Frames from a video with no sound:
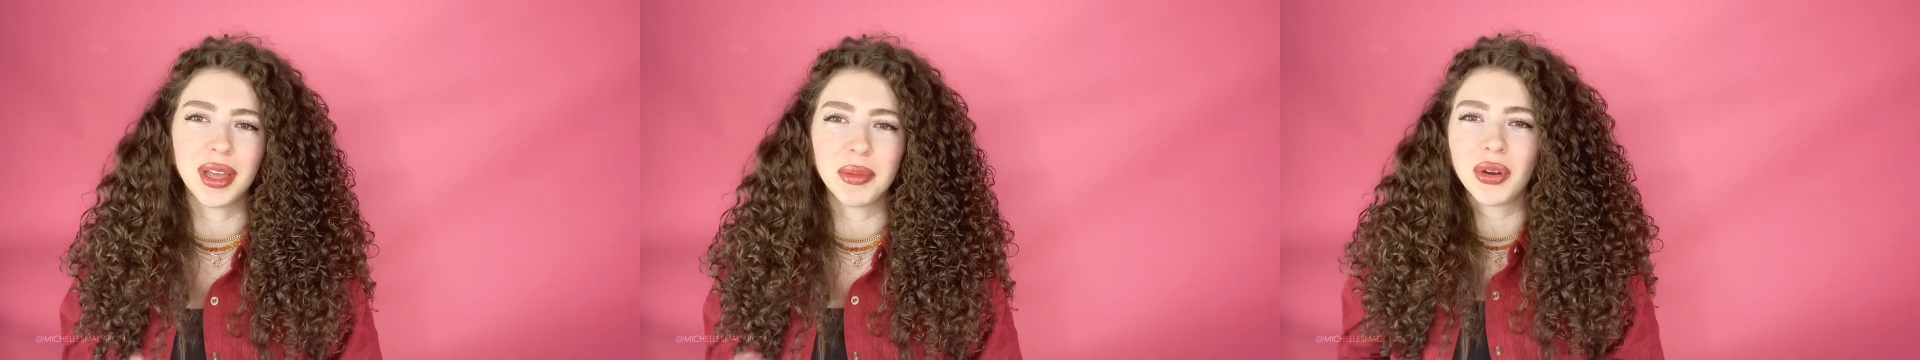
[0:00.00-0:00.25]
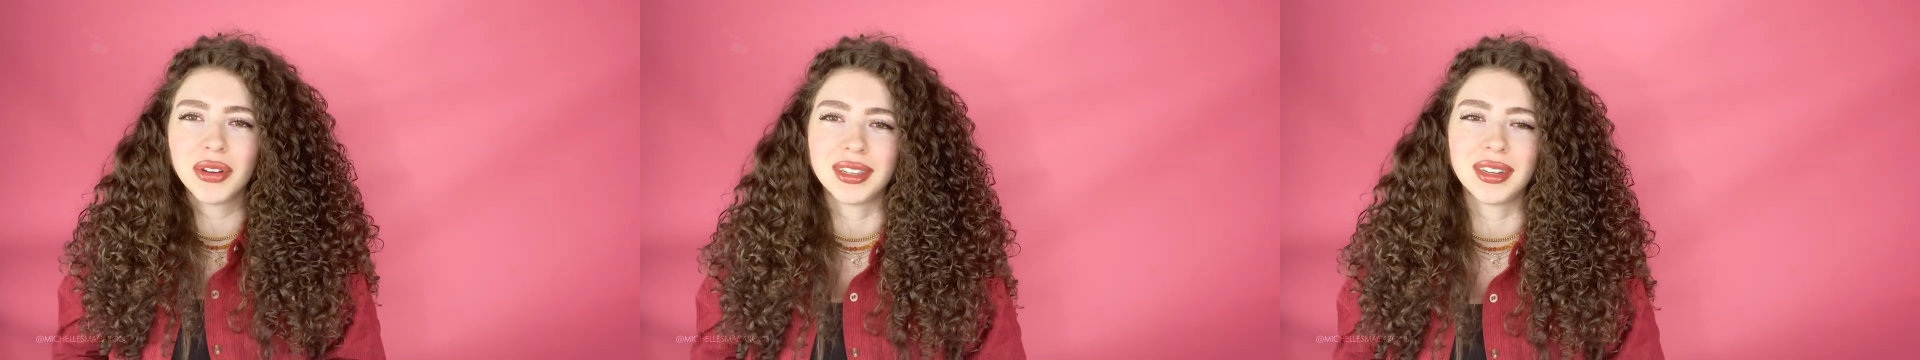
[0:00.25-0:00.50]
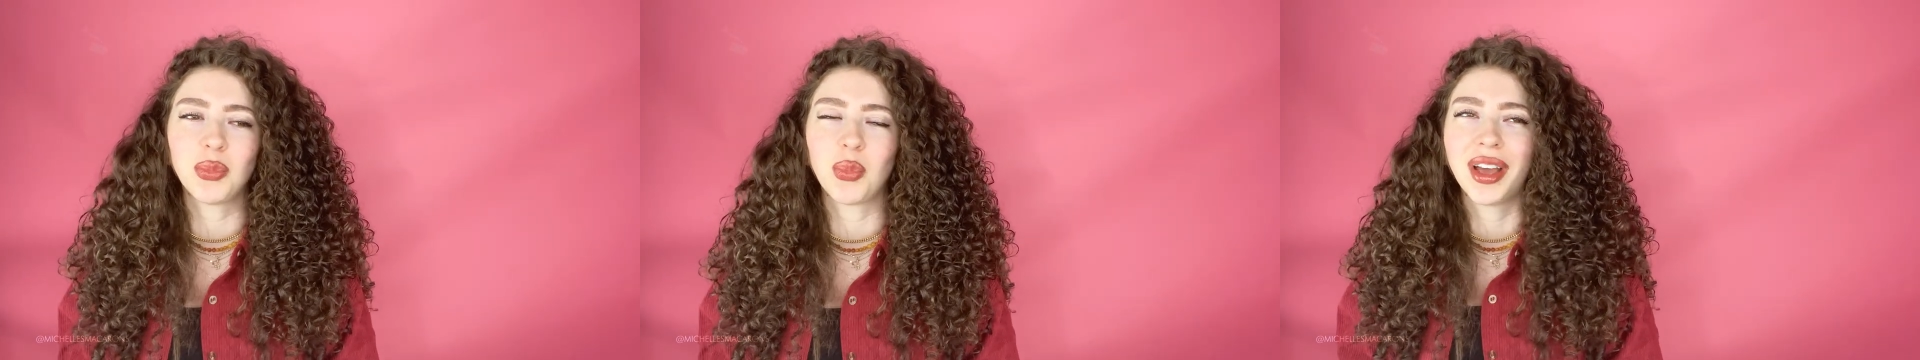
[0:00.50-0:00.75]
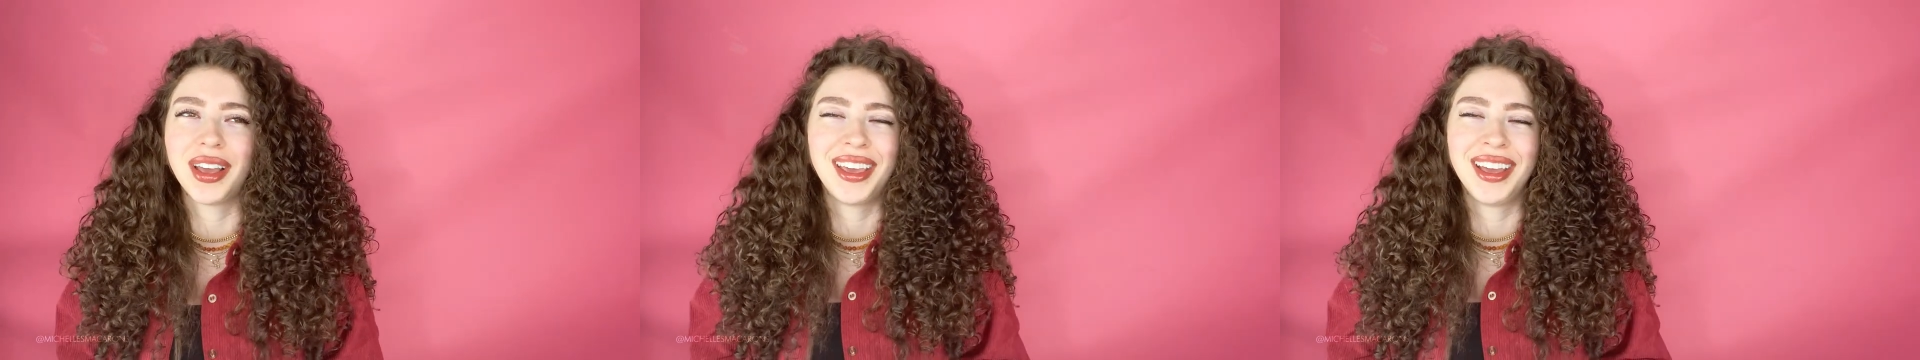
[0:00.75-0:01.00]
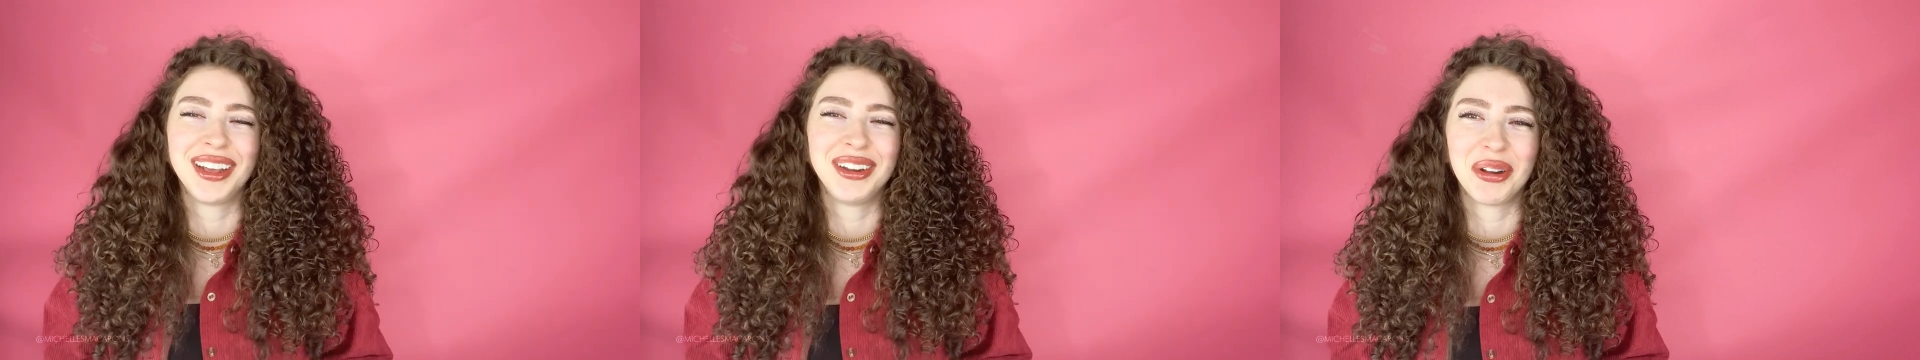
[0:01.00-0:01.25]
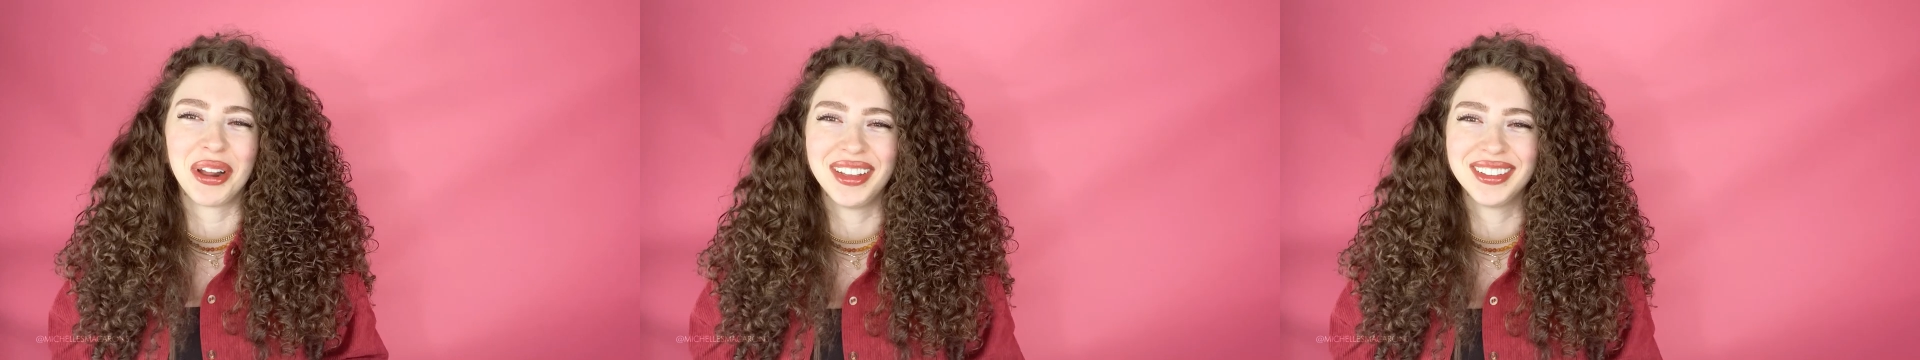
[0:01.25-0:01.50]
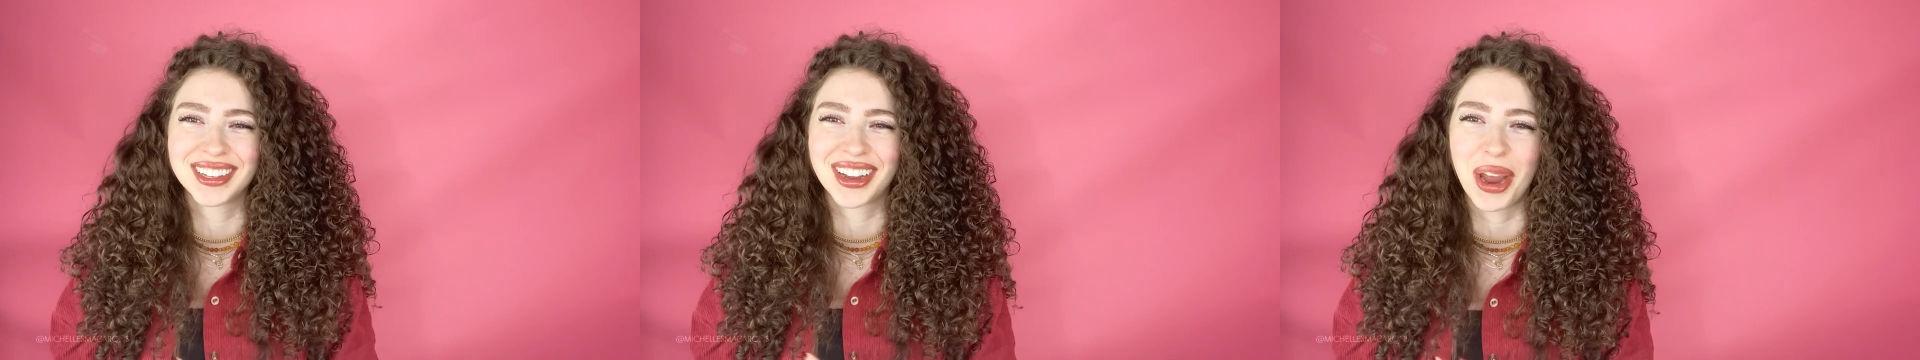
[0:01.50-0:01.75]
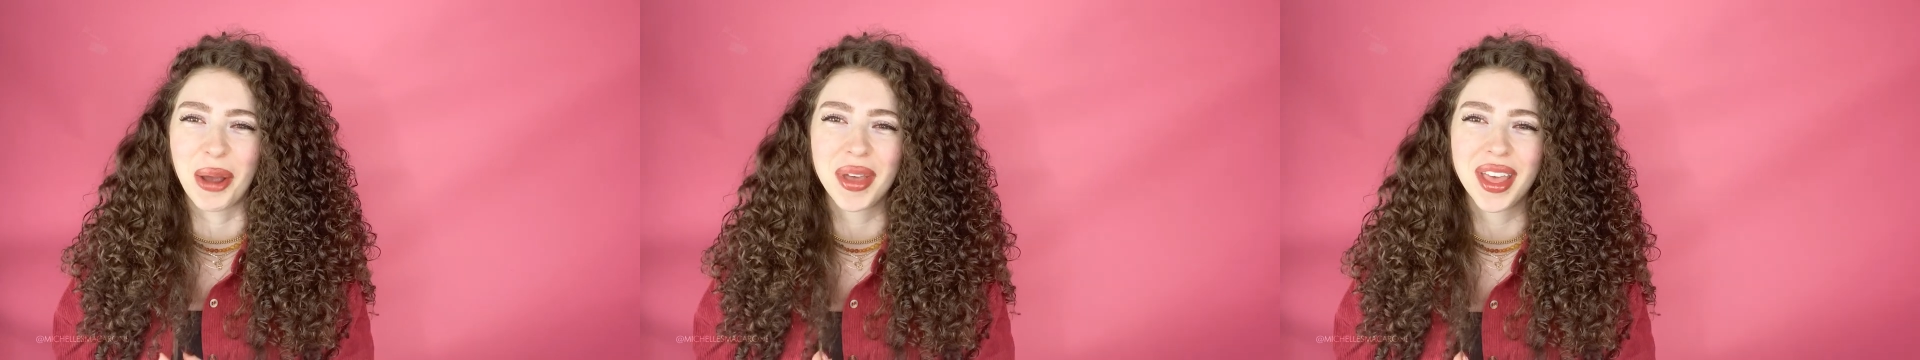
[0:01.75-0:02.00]
in person. Why can't I do it on
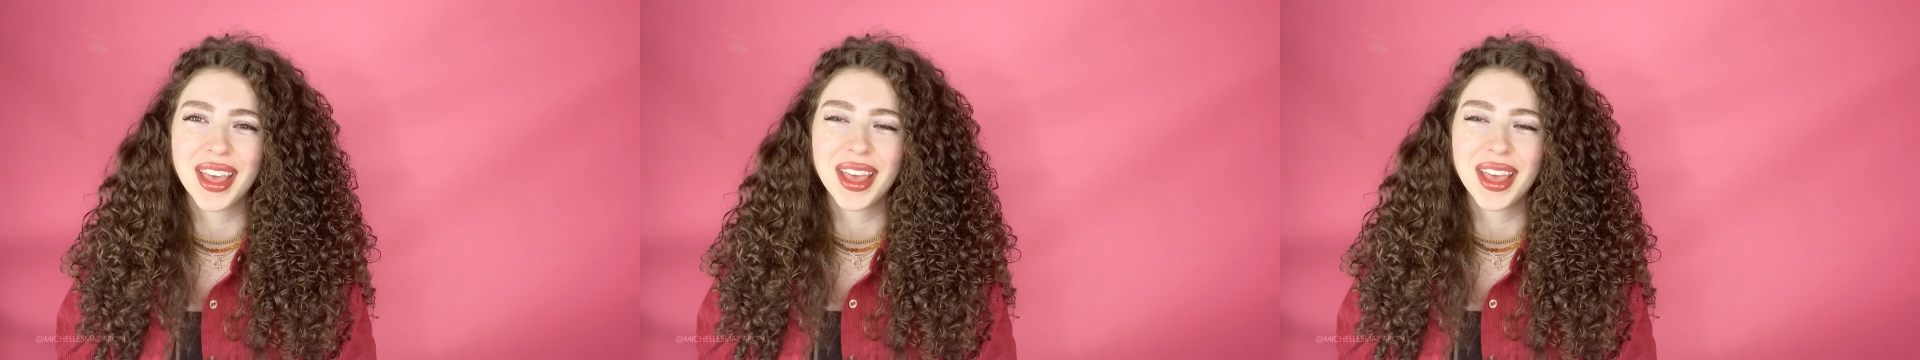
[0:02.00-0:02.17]
Instagram?